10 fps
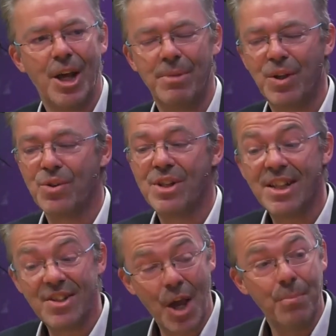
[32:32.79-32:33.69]
Because
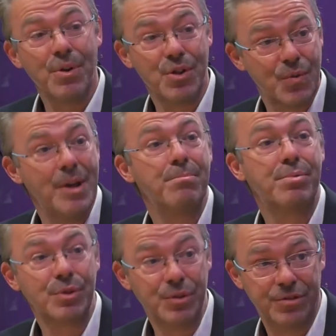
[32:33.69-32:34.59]
that is helping us to
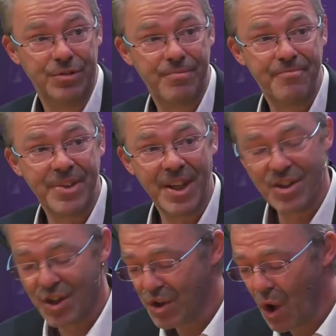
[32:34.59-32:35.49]
improve. Yeah.
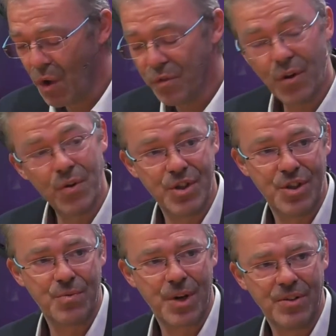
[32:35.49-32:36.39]
So the whole focus
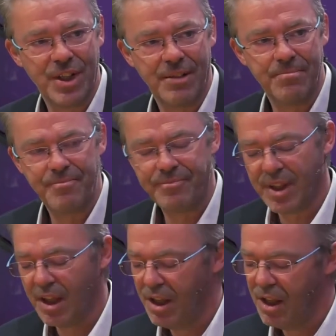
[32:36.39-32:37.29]
is around that.
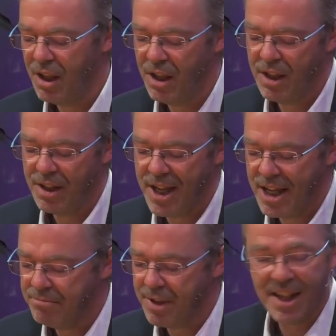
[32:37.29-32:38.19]

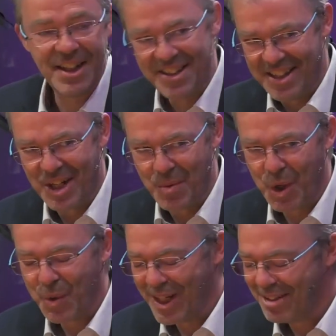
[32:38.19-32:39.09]
Then I
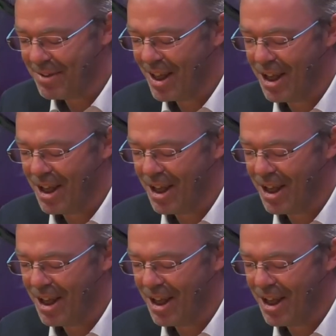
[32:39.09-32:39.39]
will quit.